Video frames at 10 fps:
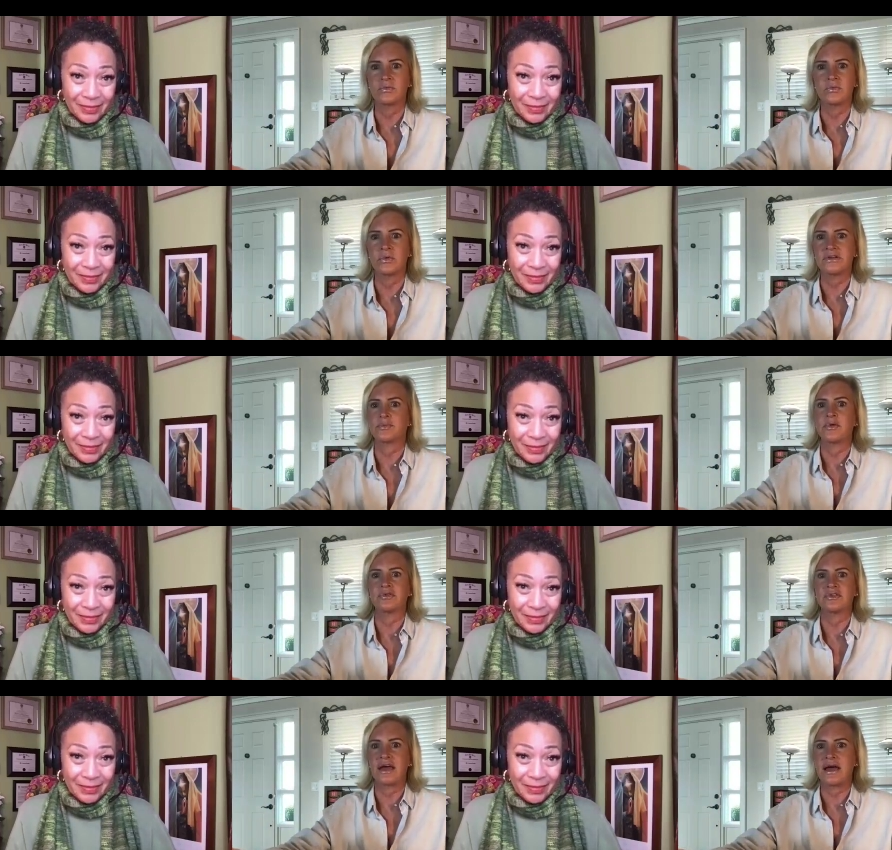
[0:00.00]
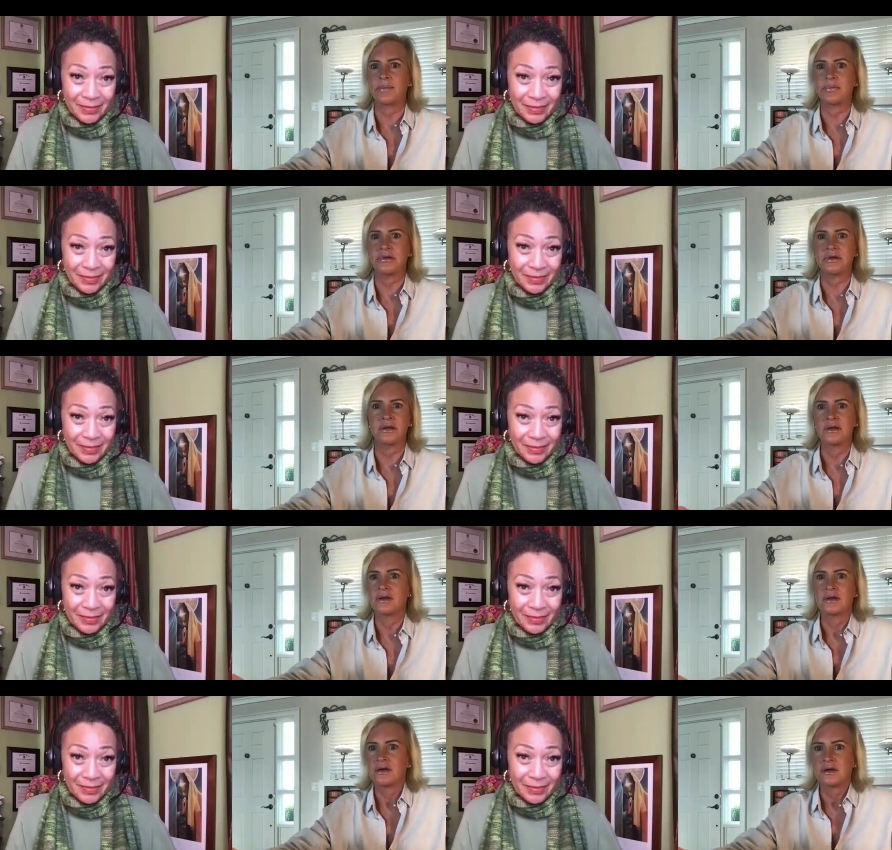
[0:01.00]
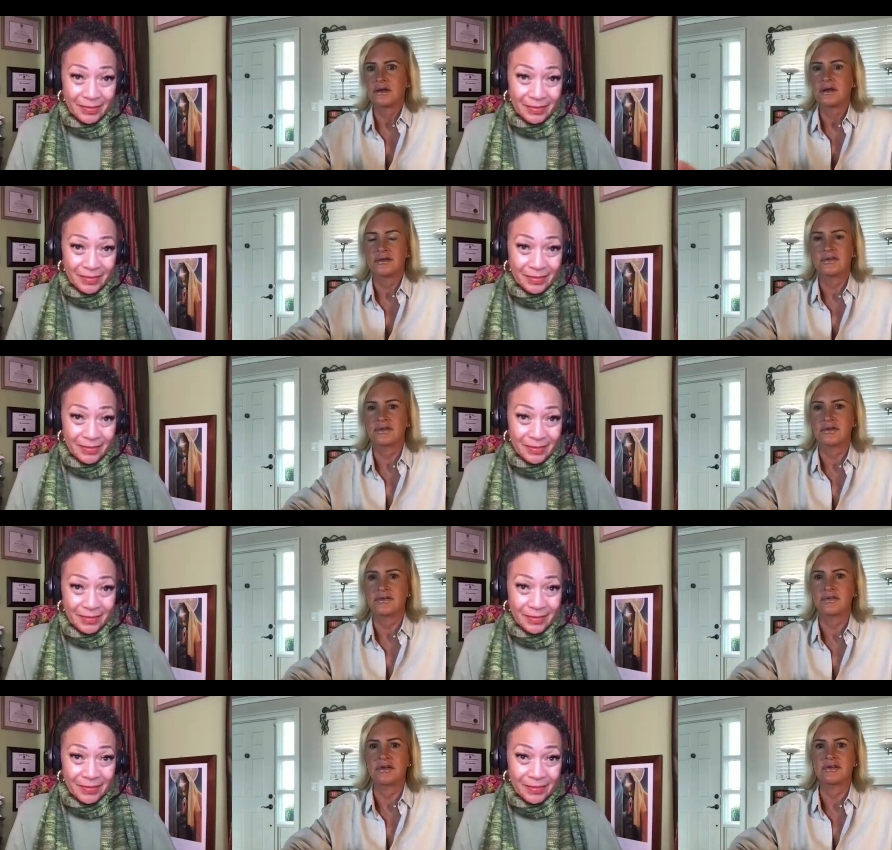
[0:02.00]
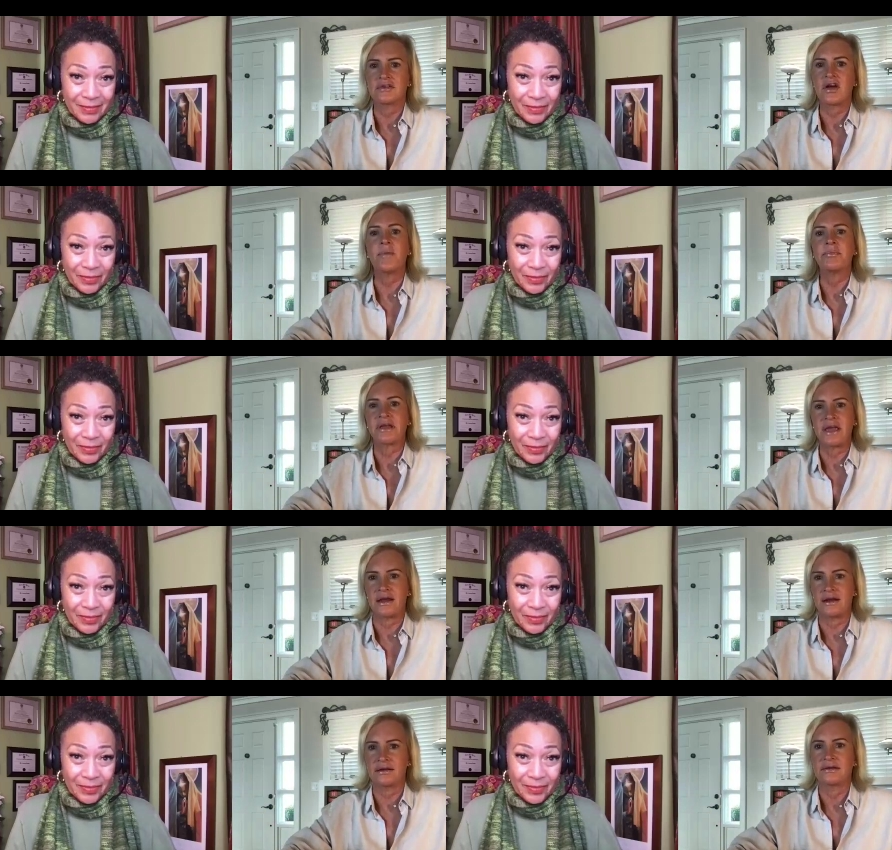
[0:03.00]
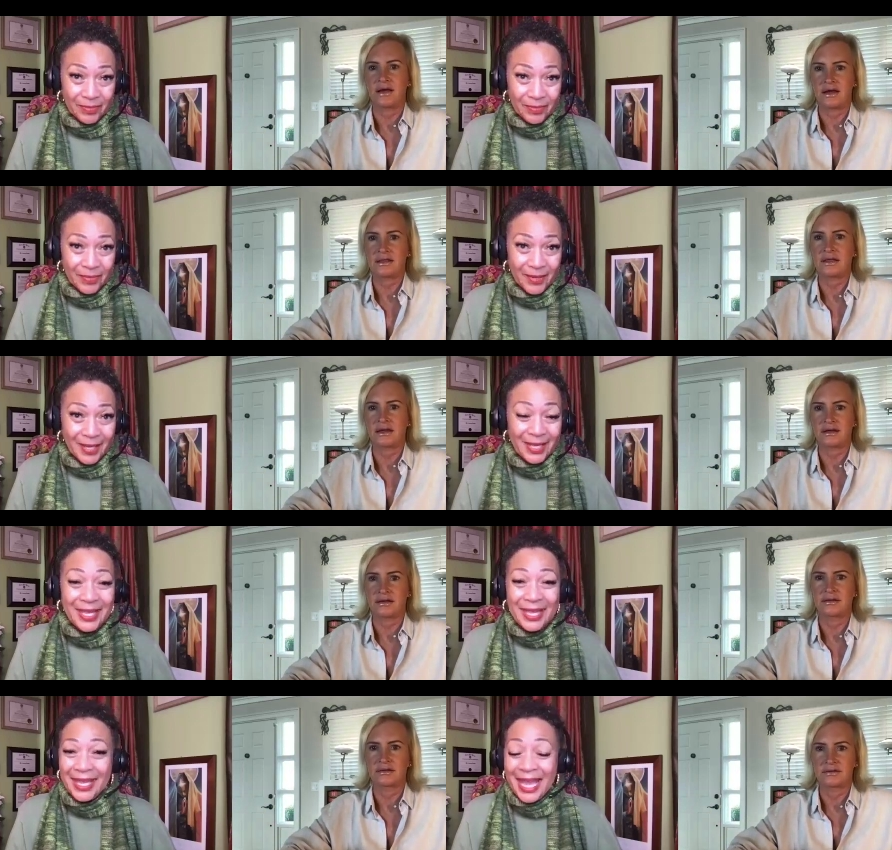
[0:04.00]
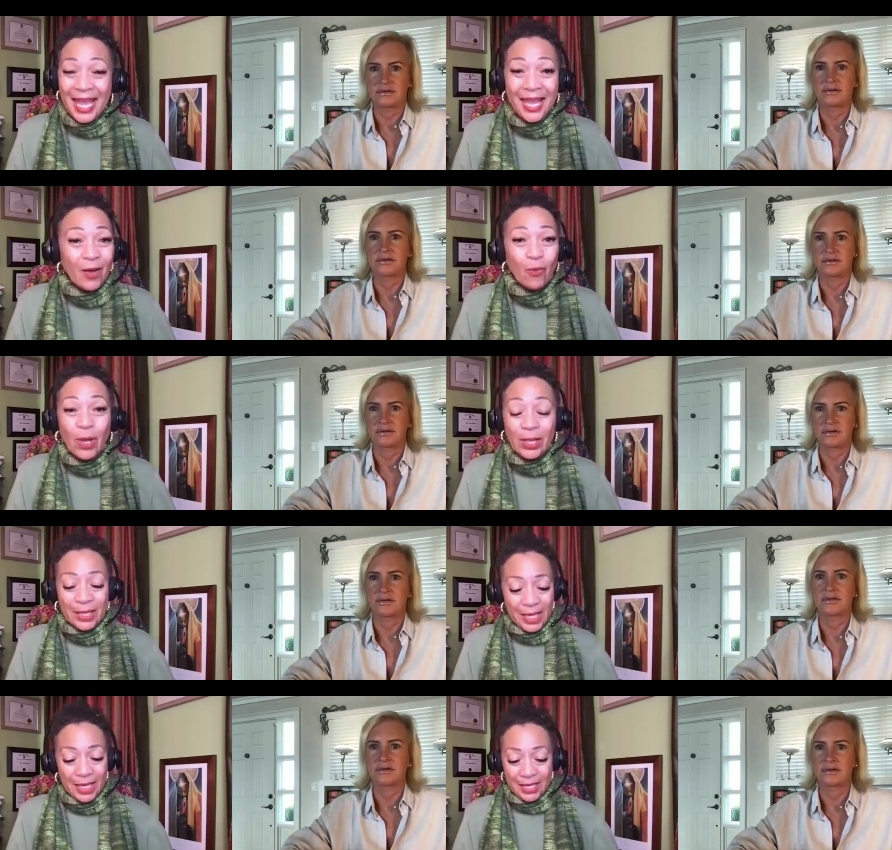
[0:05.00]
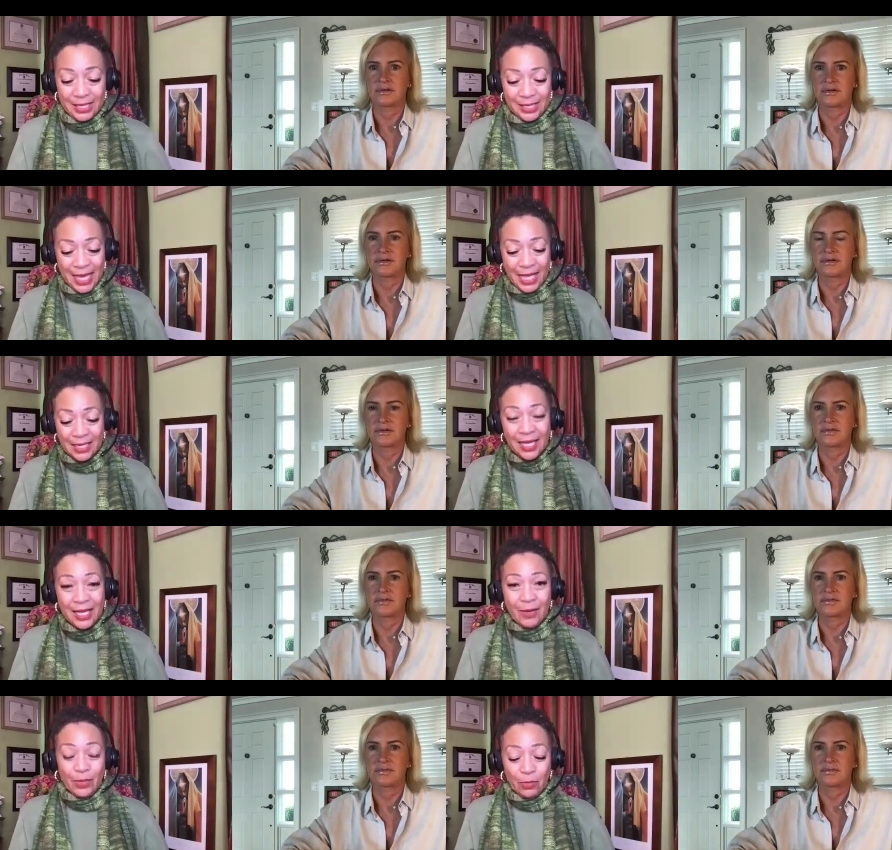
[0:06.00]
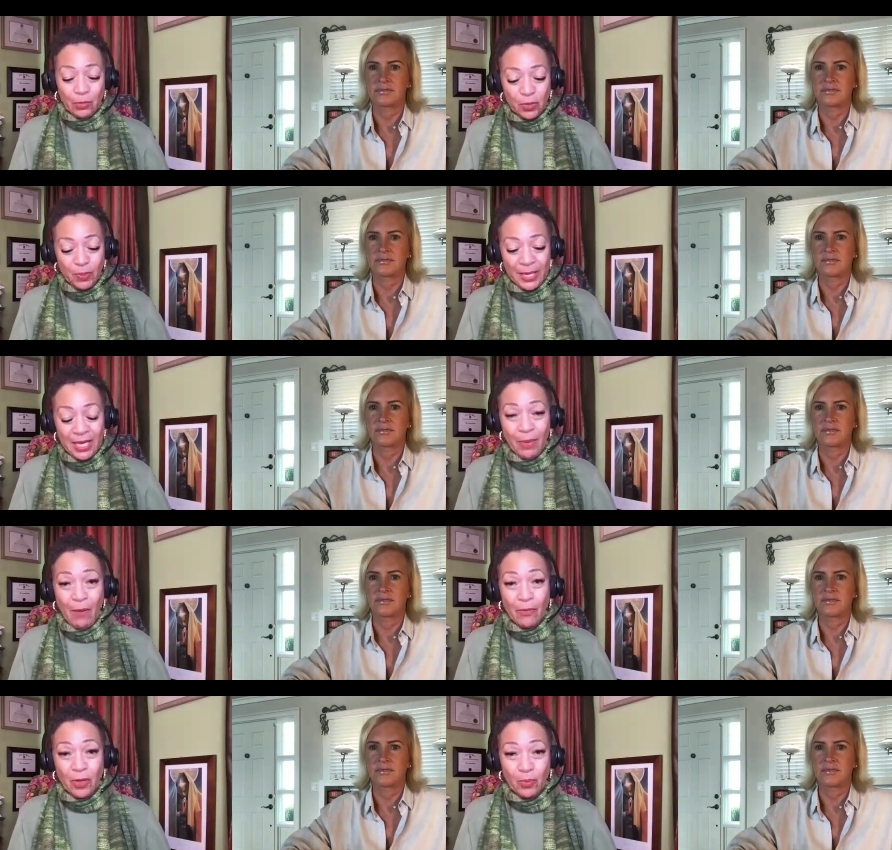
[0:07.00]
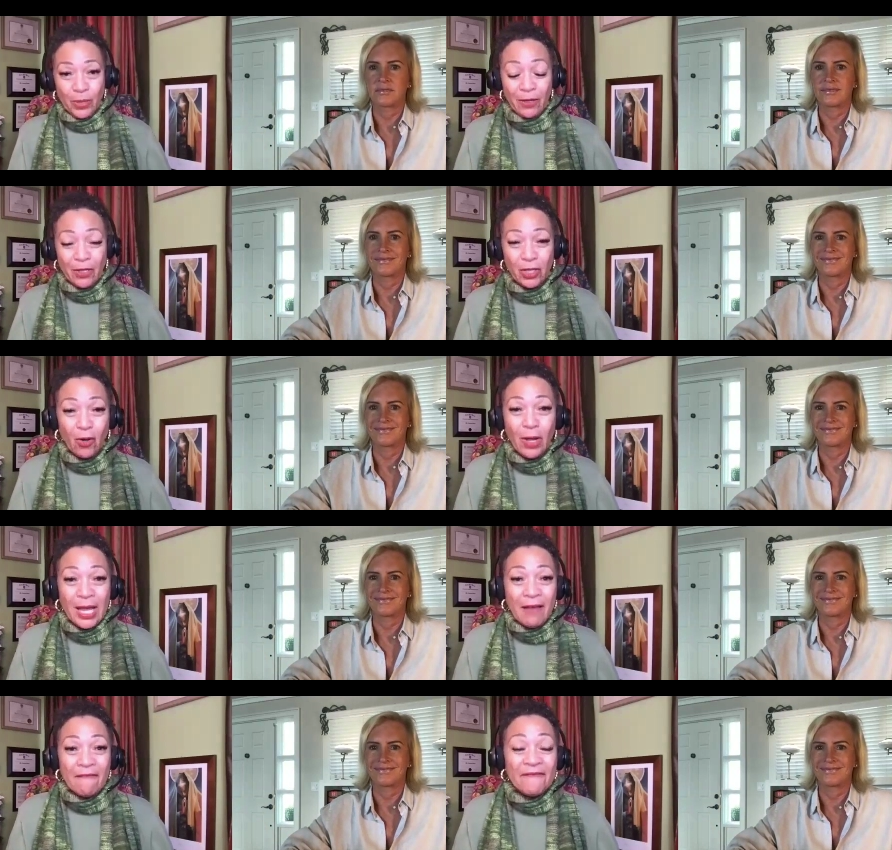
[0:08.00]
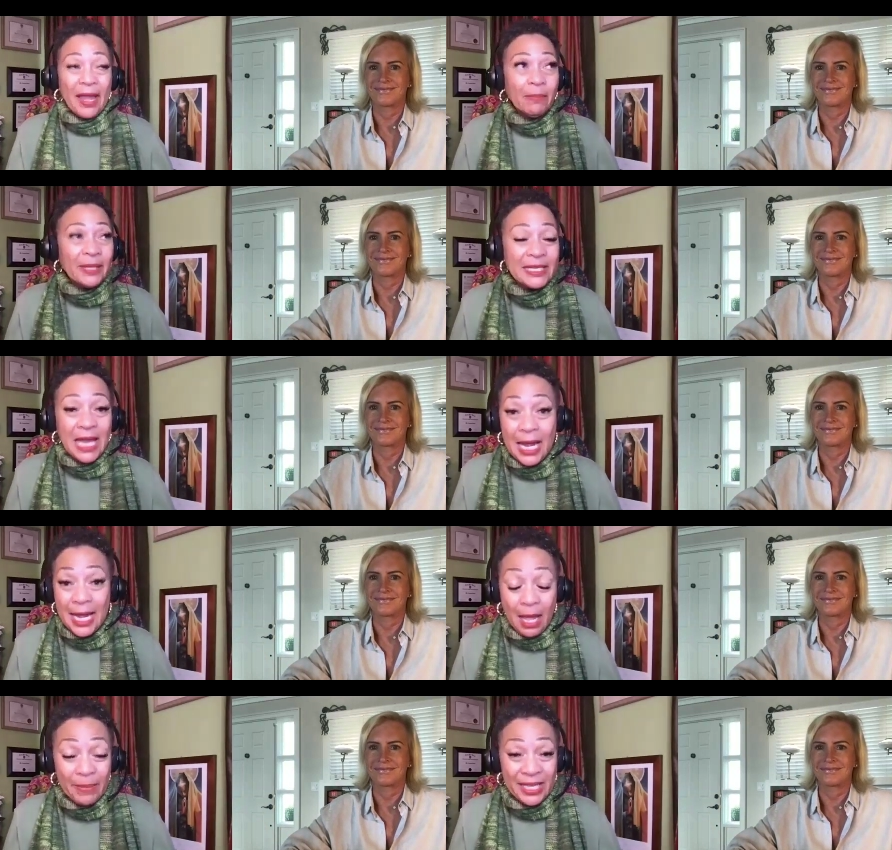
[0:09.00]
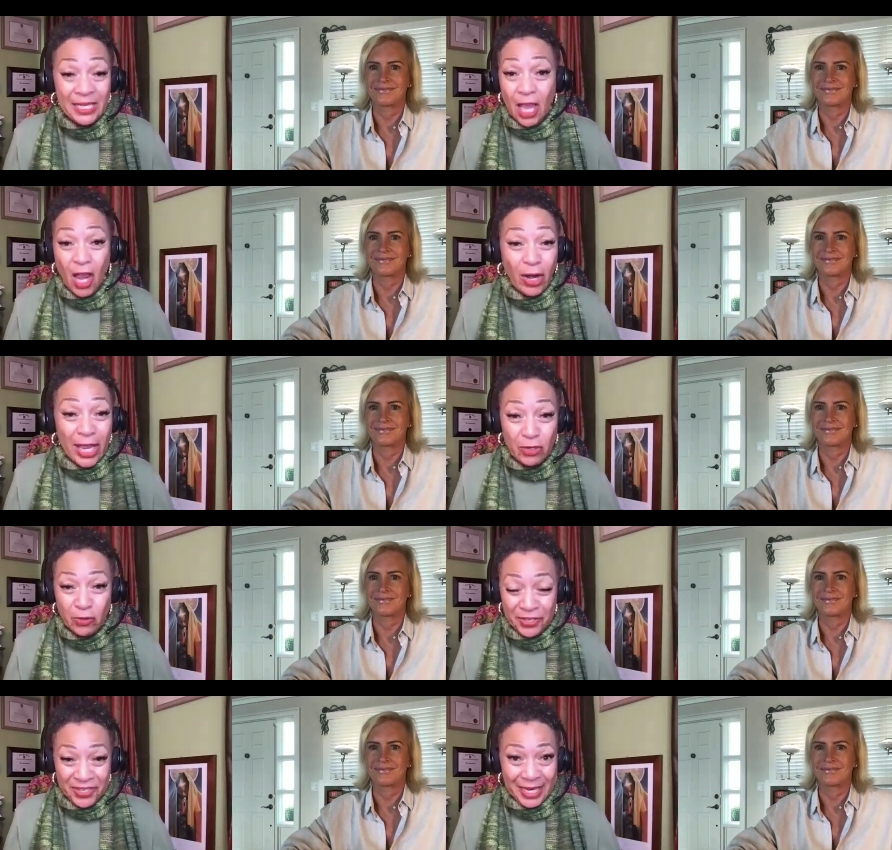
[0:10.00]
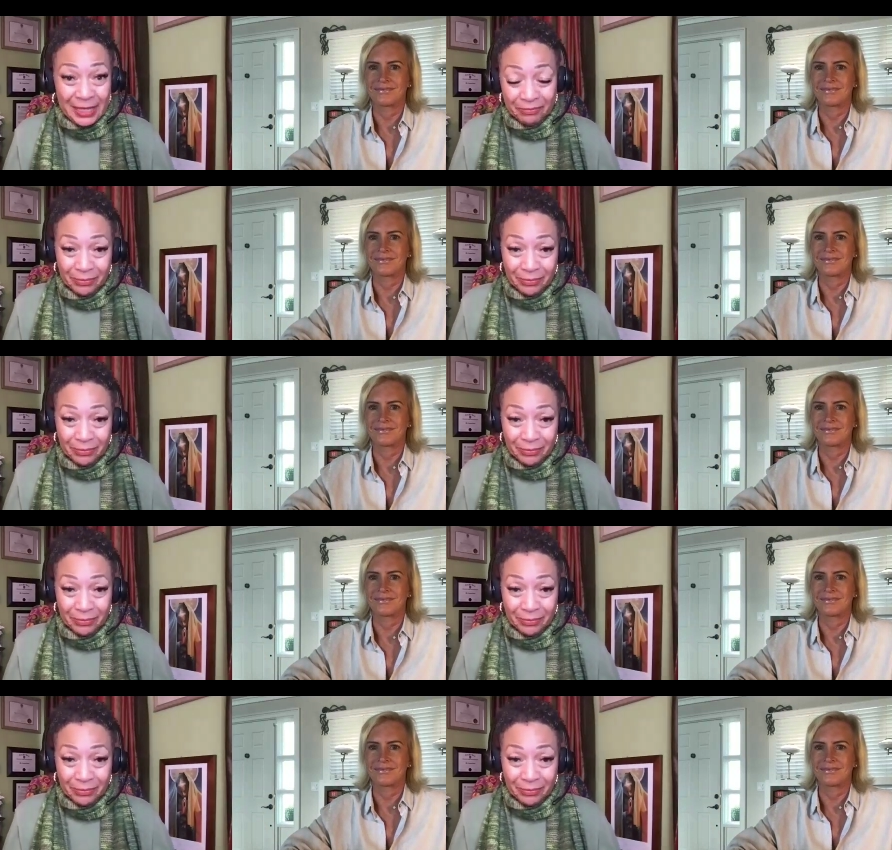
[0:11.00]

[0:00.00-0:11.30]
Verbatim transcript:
Speaker 1: what's supposed to happen it's it's it's complicated i think yeah well it
Speaker 2: is and what you were speaking about with your brother you know family dynamics are interesting